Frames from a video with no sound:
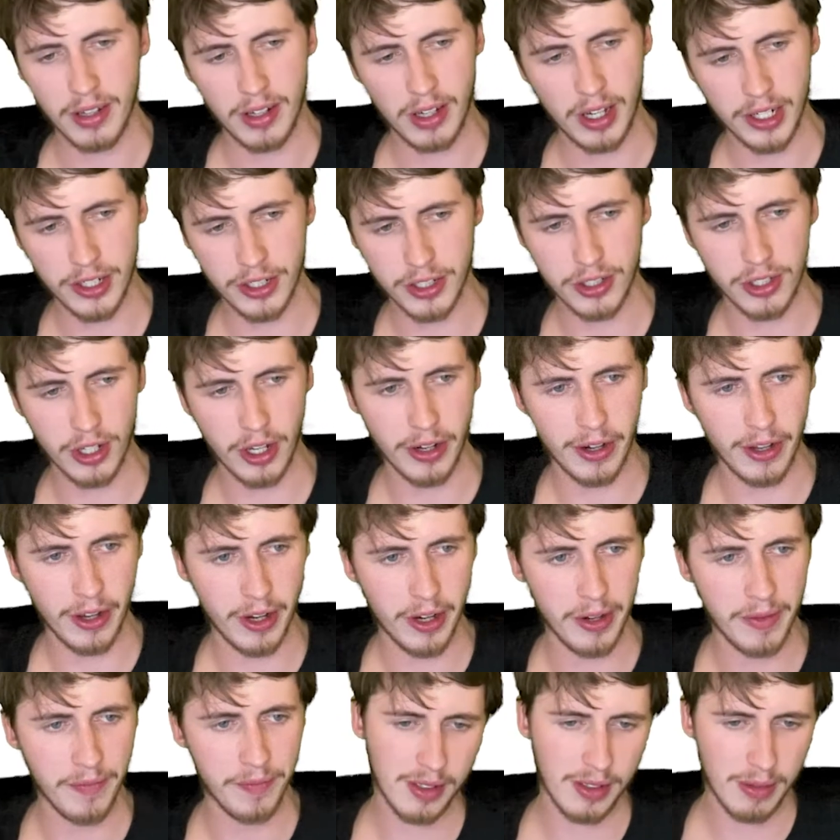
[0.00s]
I just don't know.
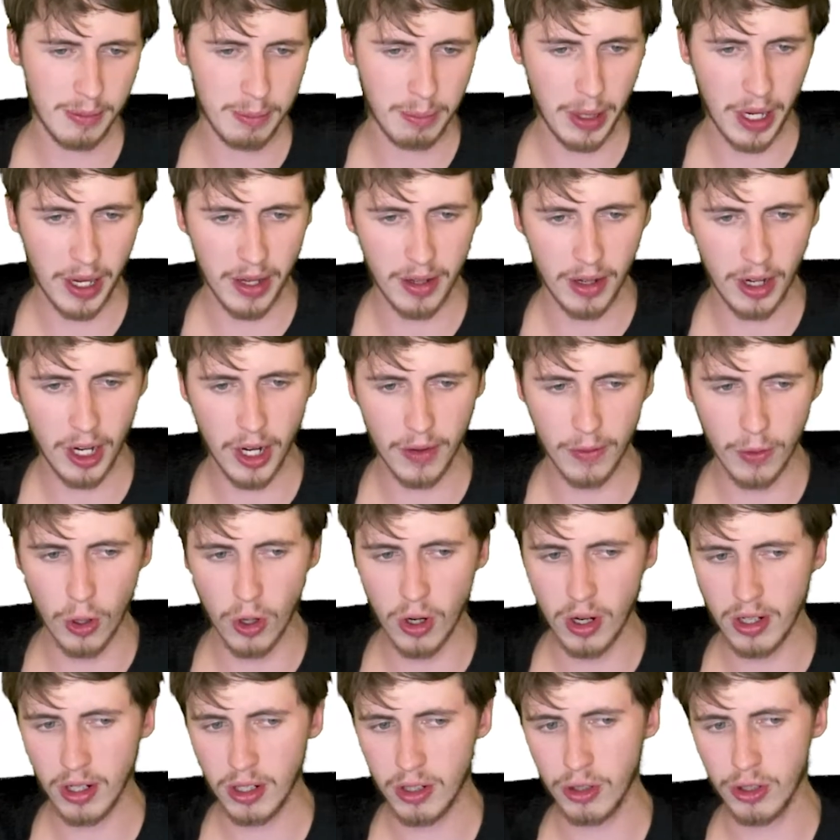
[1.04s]
But
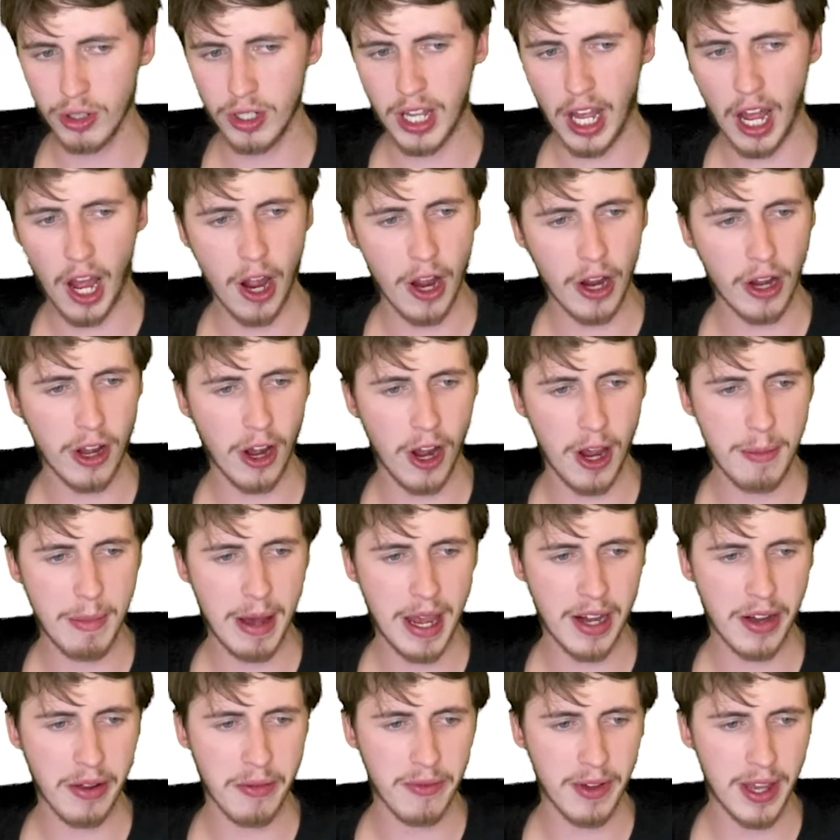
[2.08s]
overall, good
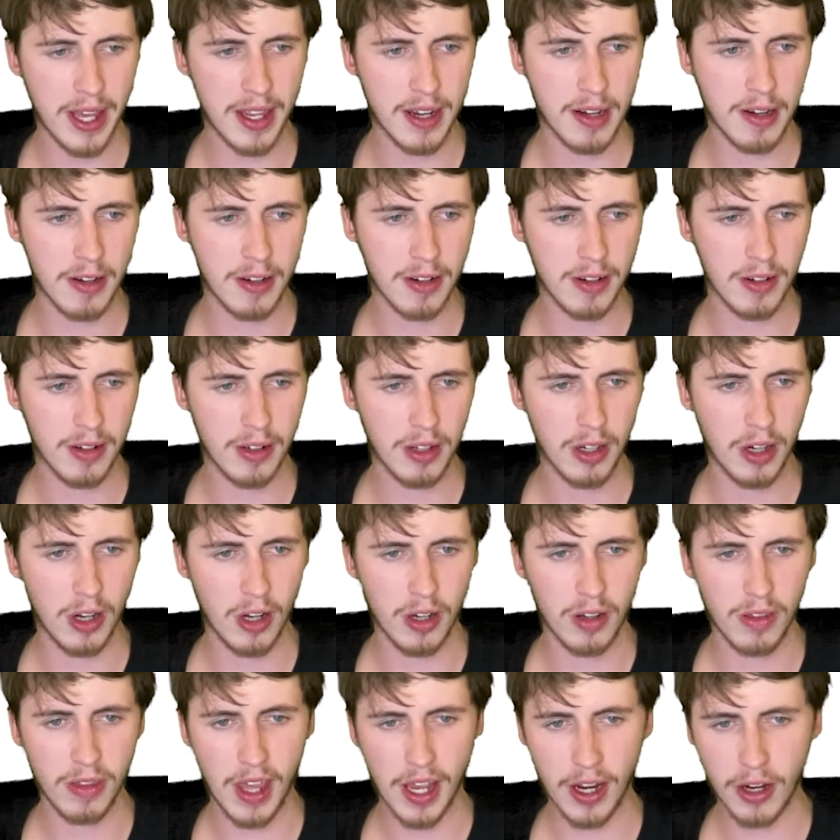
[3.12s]
co-main event. You
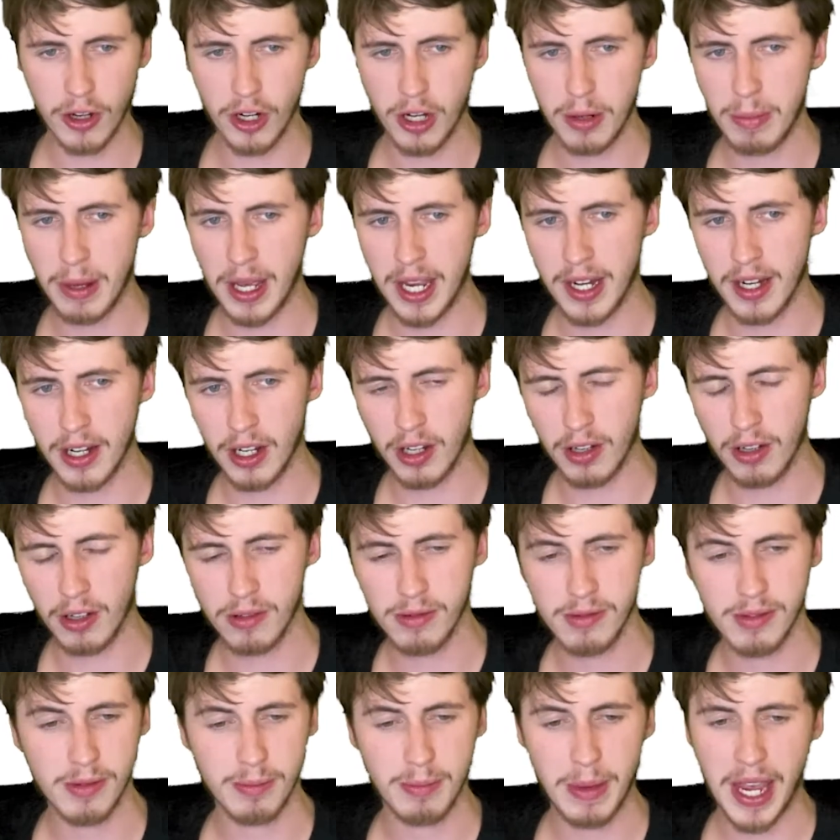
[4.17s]
know, that could have been a
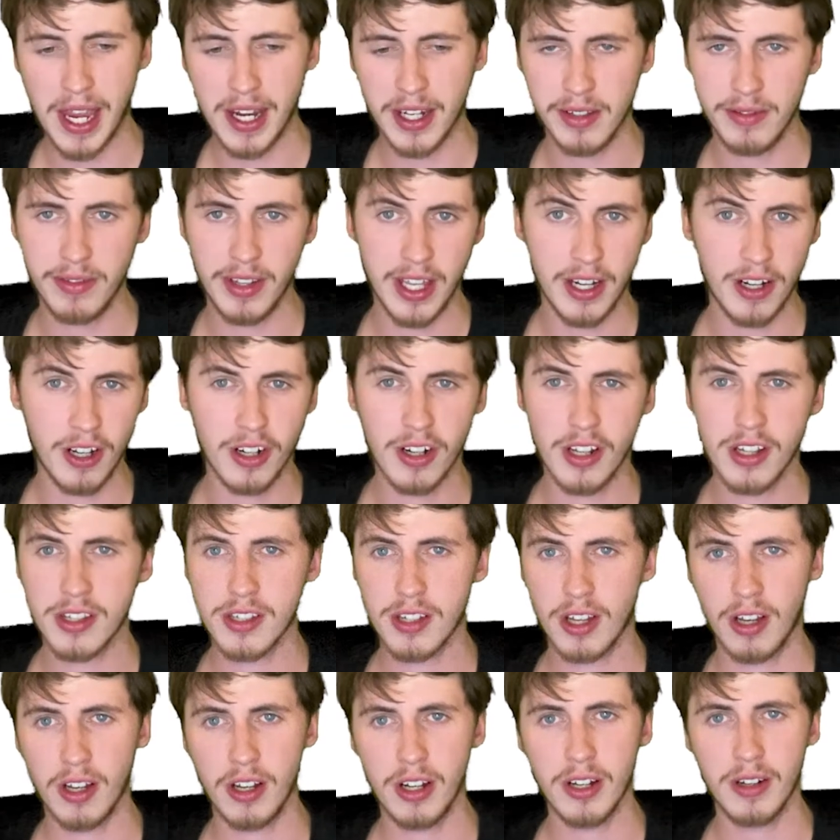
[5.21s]
main event on its
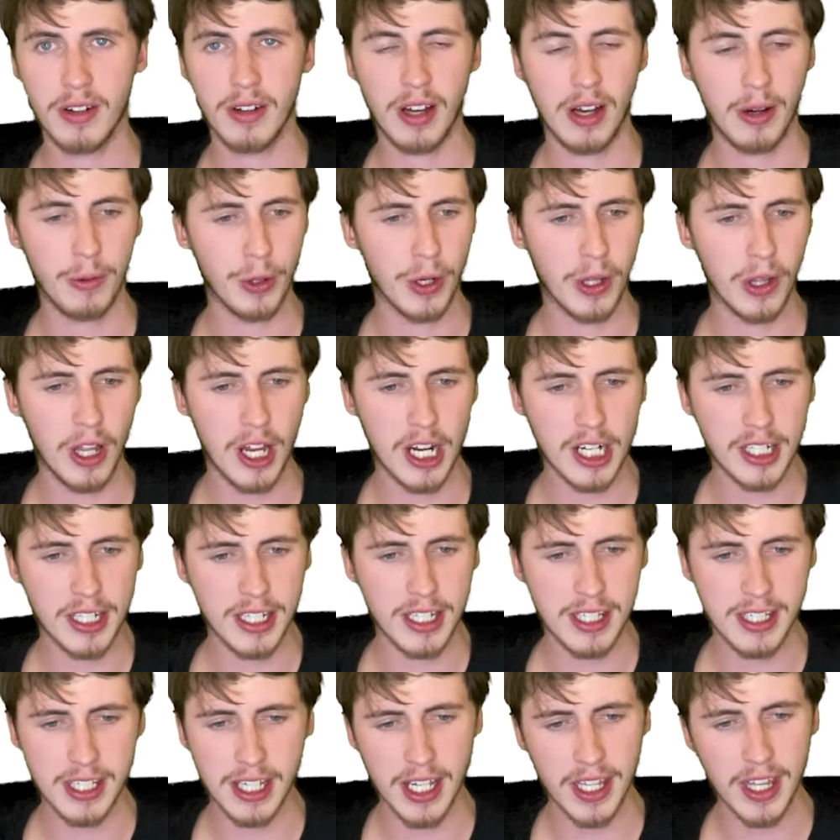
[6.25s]
own. I would have liked to
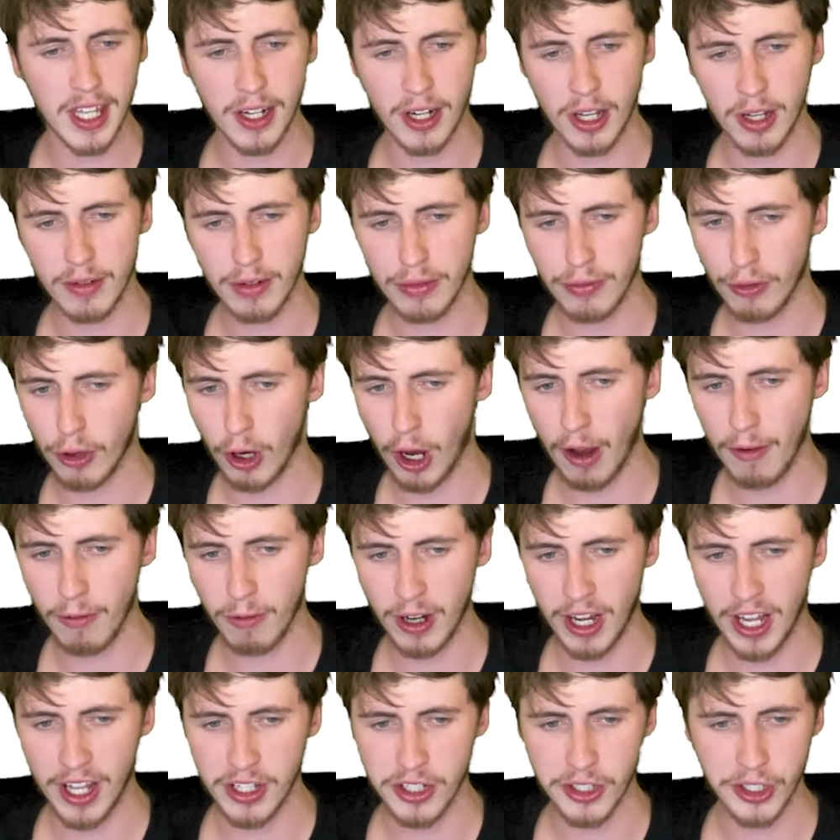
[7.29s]
see that over 5
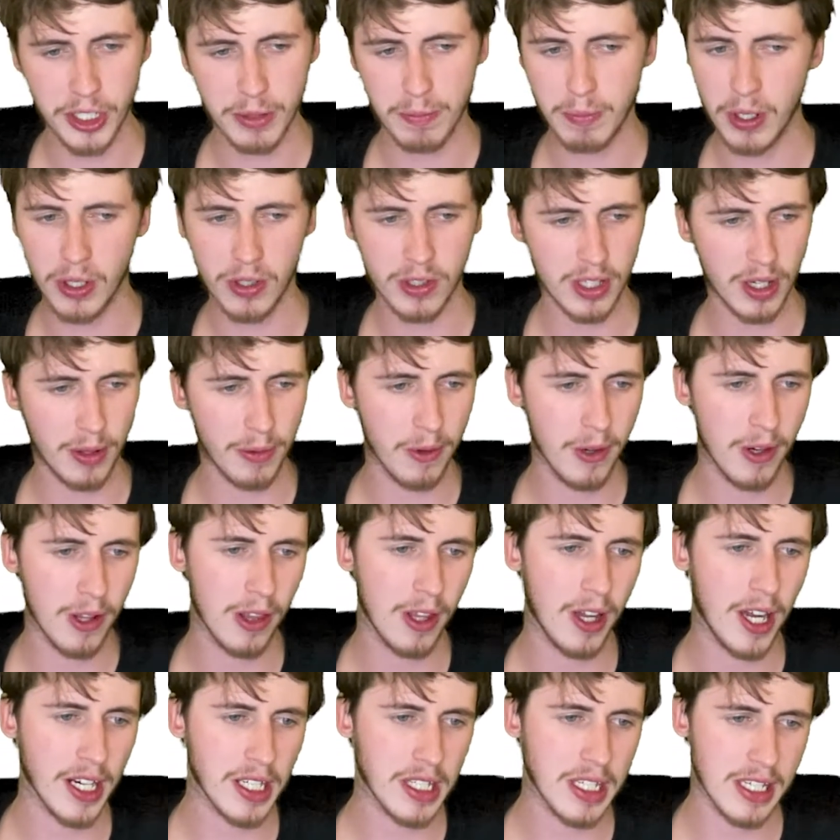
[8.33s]
rounds just because I would have
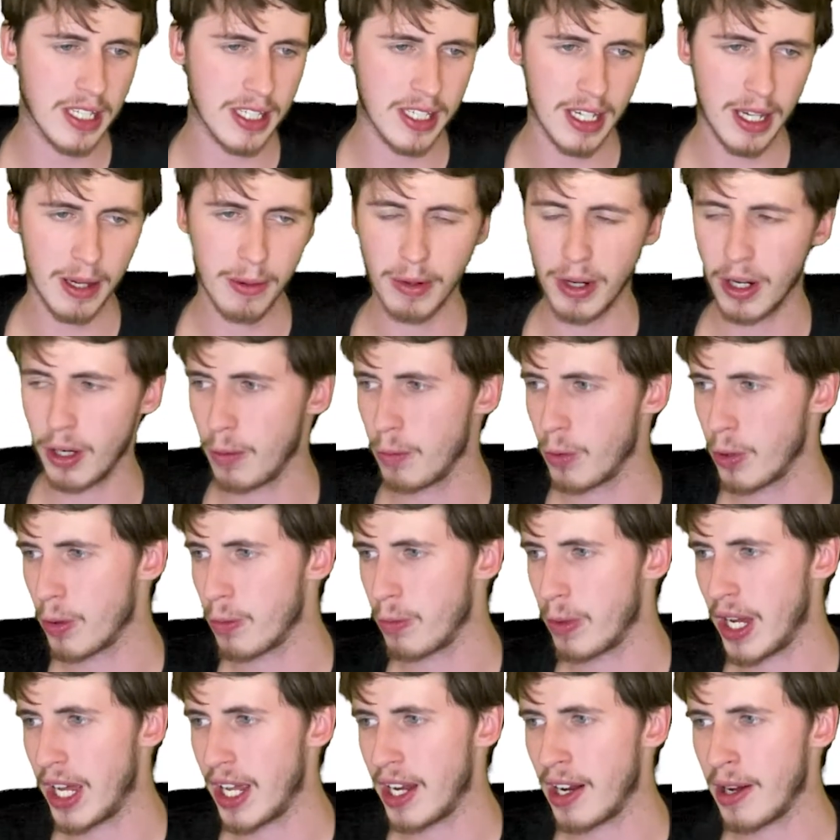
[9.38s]
liked to see where it would have
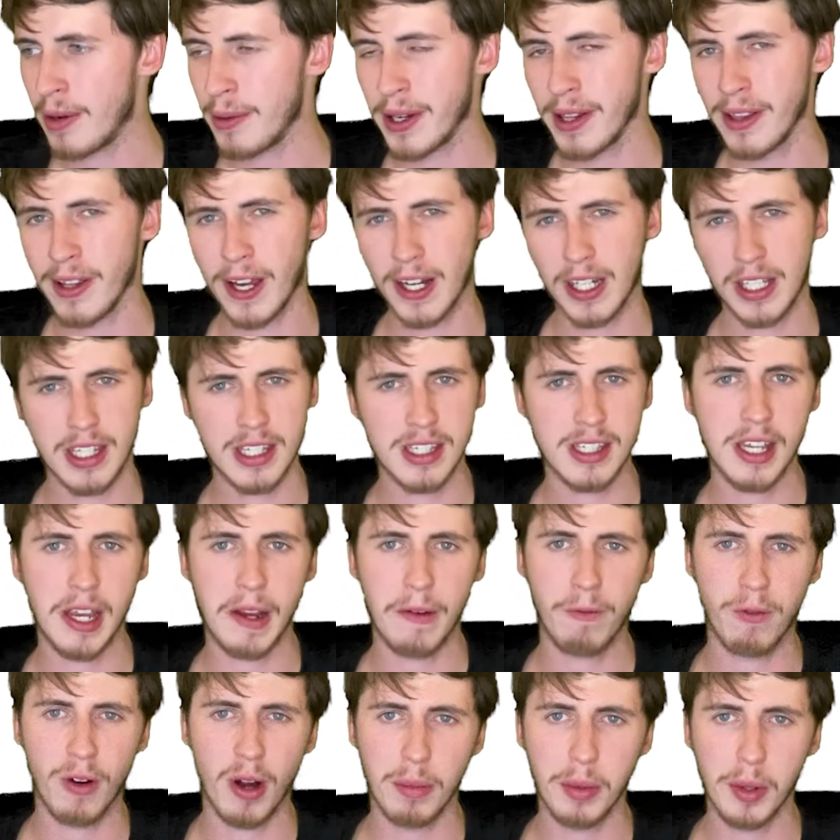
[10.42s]
went. I would have liked to see
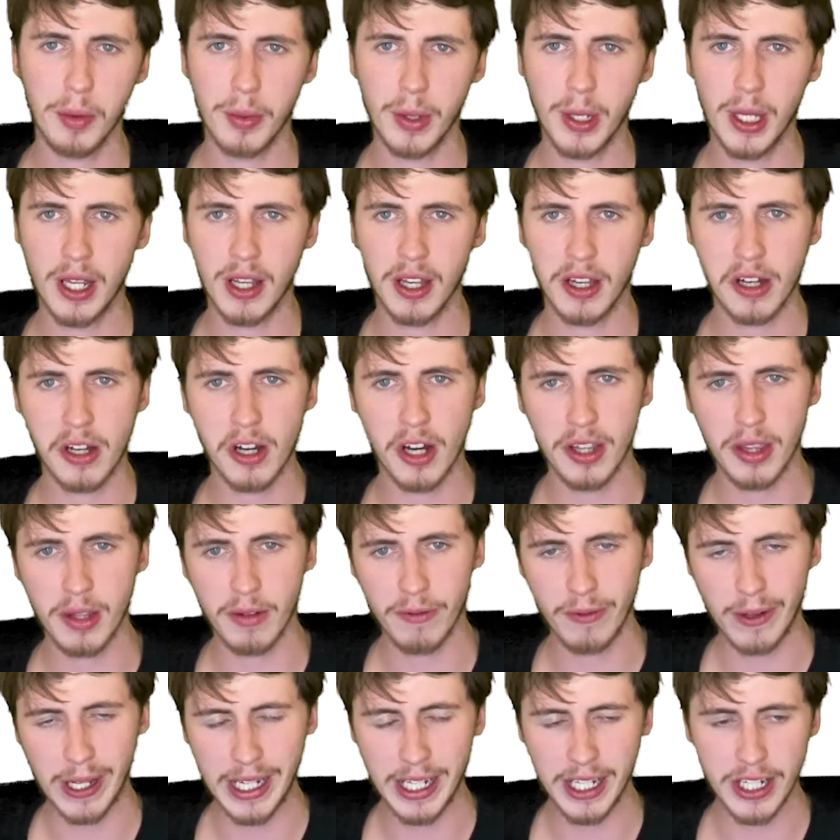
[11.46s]
if Robert Whittaker got the
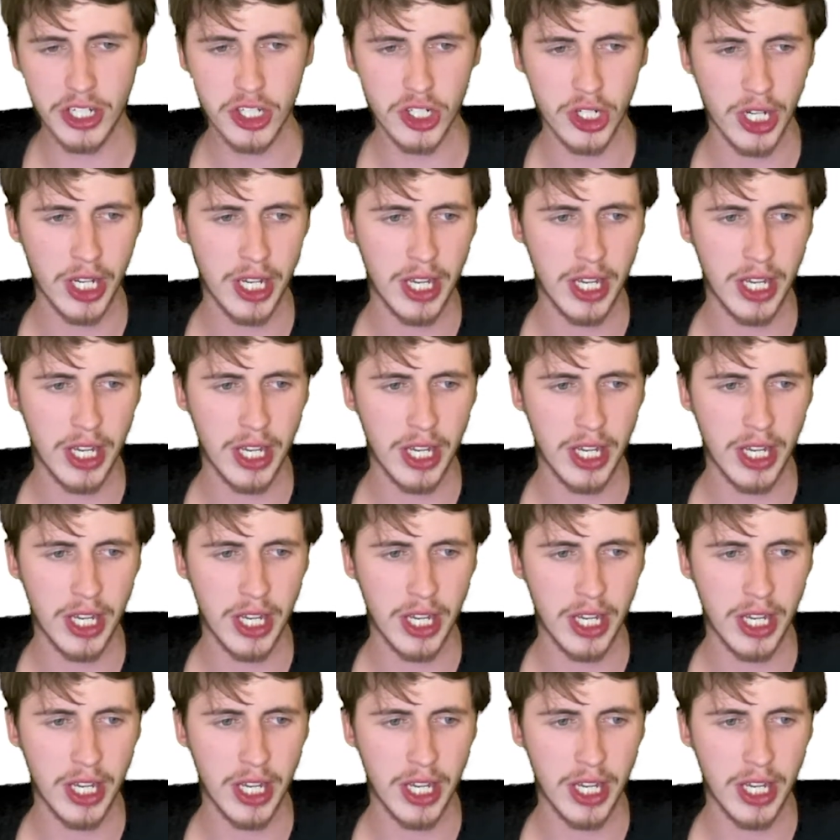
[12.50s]
finish.